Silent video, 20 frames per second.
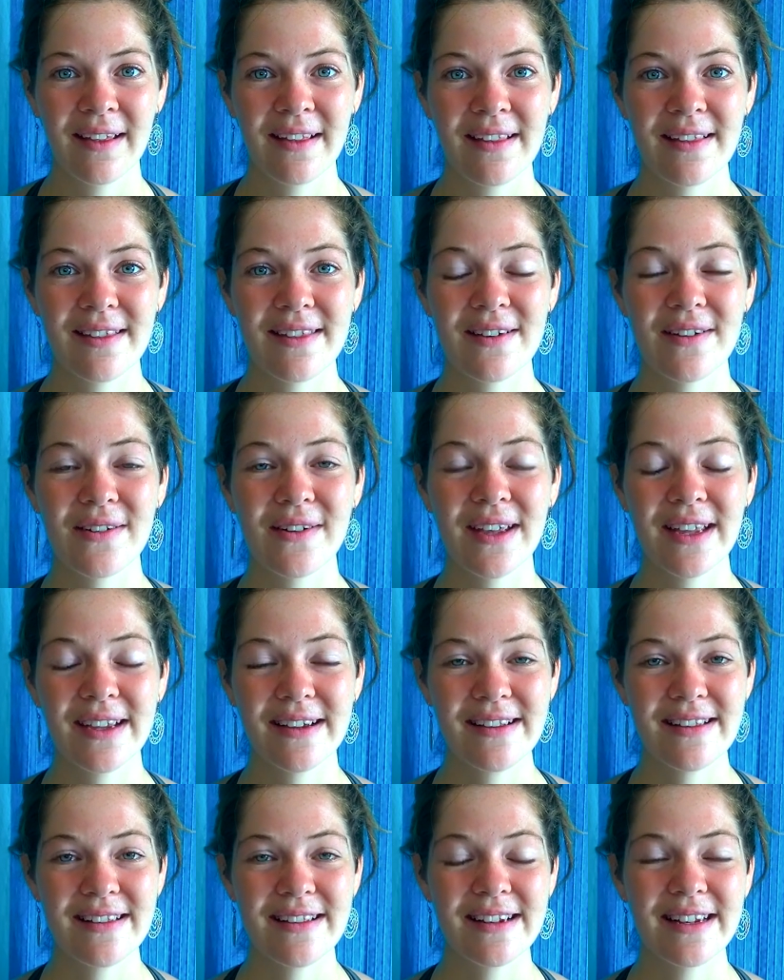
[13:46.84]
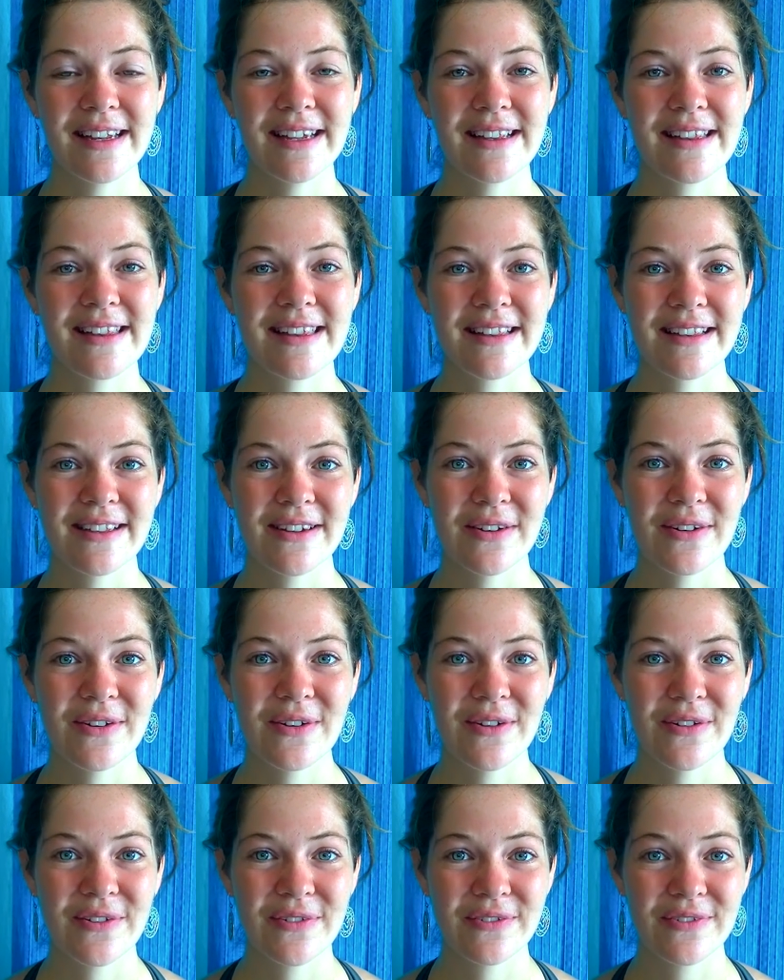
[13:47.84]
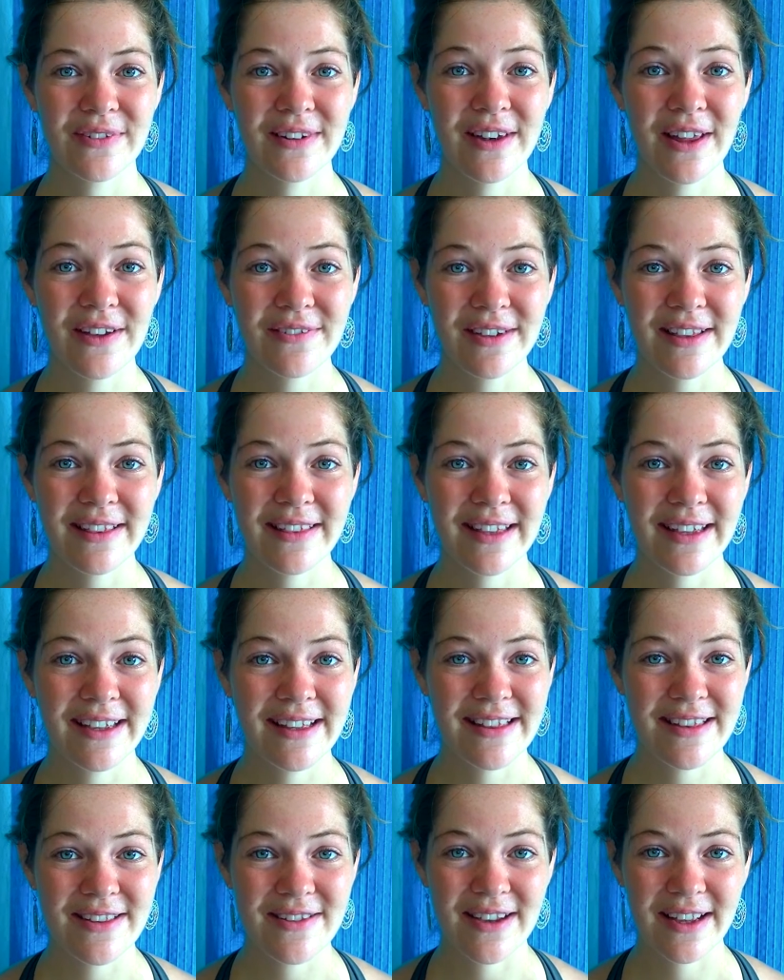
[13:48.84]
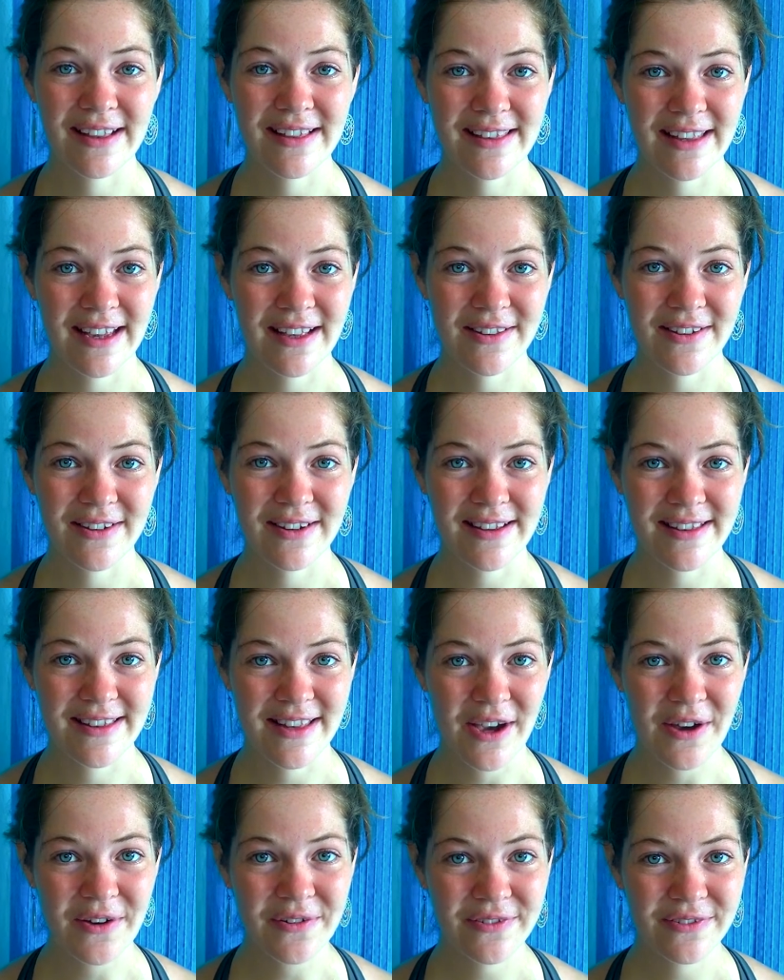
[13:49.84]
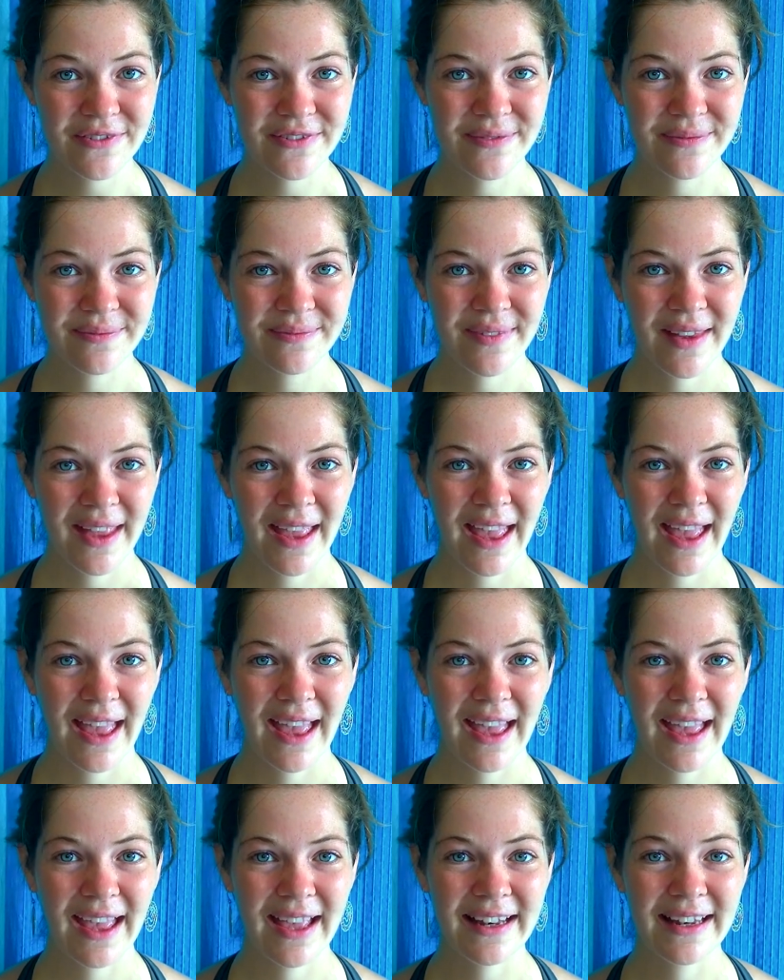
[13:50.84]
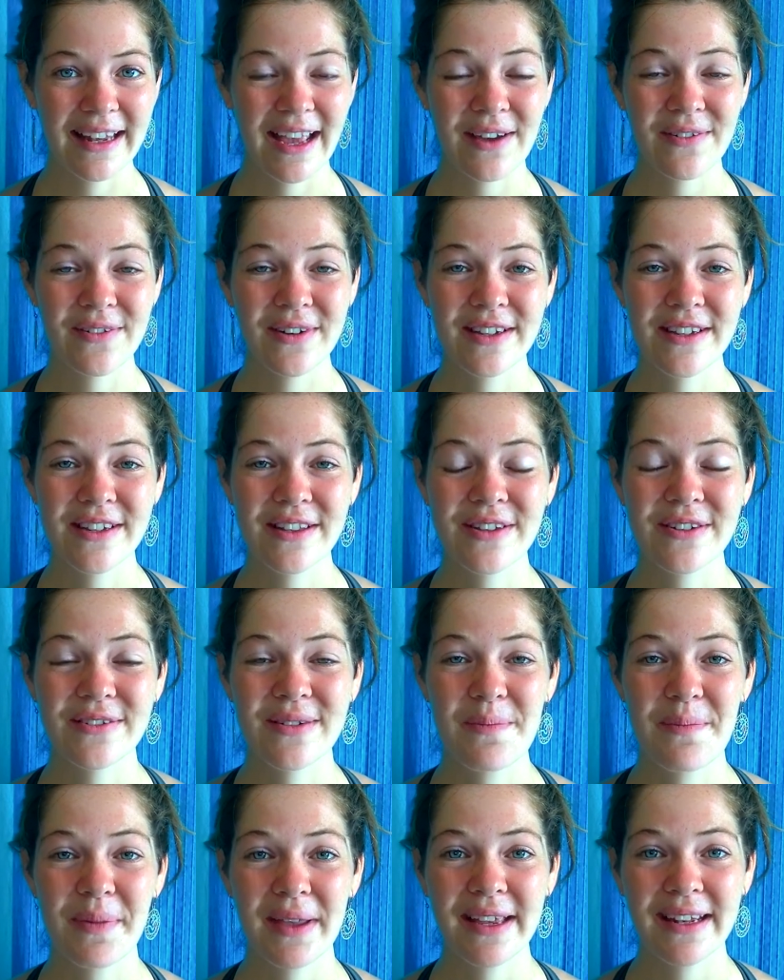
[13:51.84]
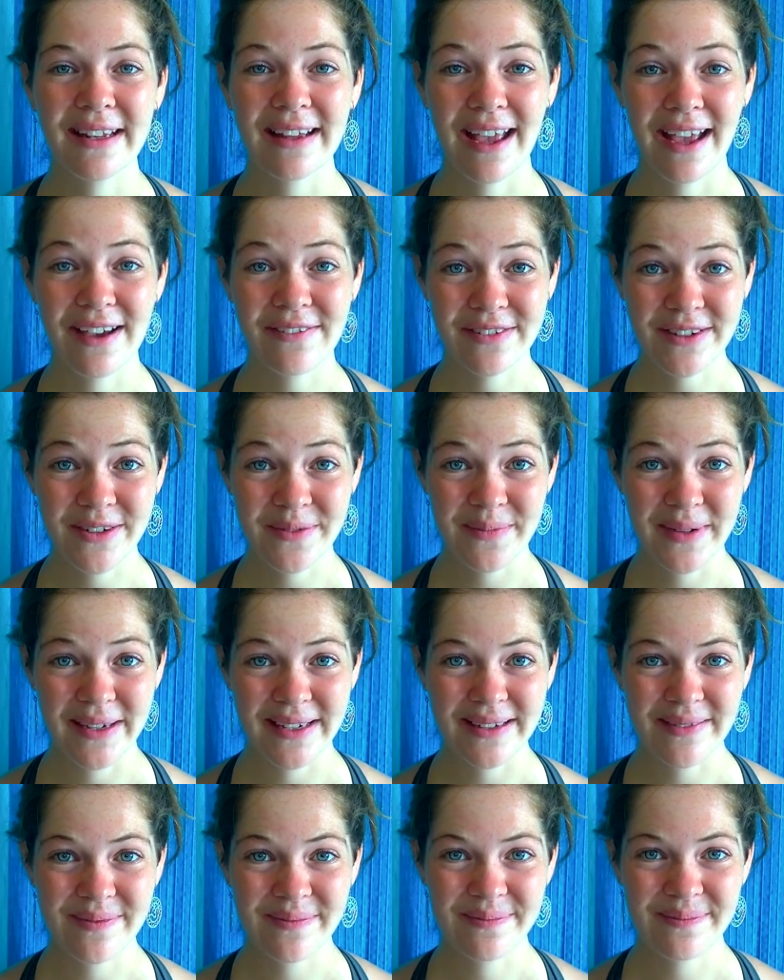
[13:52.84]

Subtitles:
So here's a list of loving things you can say to yourself. And I want you to repeat after me.